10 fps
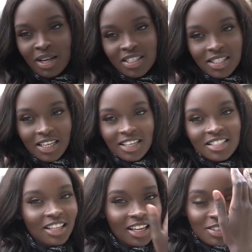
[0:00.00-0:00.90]
my
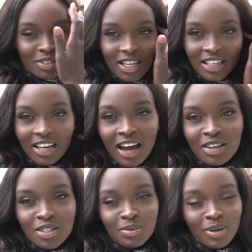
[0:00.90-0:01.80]
sneakers and then I was like, no,
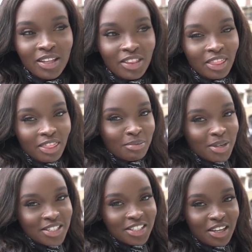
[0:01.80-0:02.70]
I sweated in them
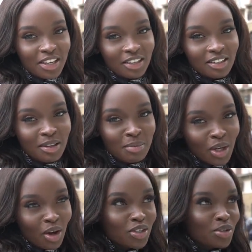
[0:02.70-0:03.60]
yesterday. Let me
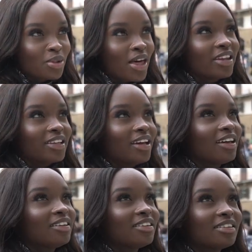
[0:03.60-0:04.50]
not do that again.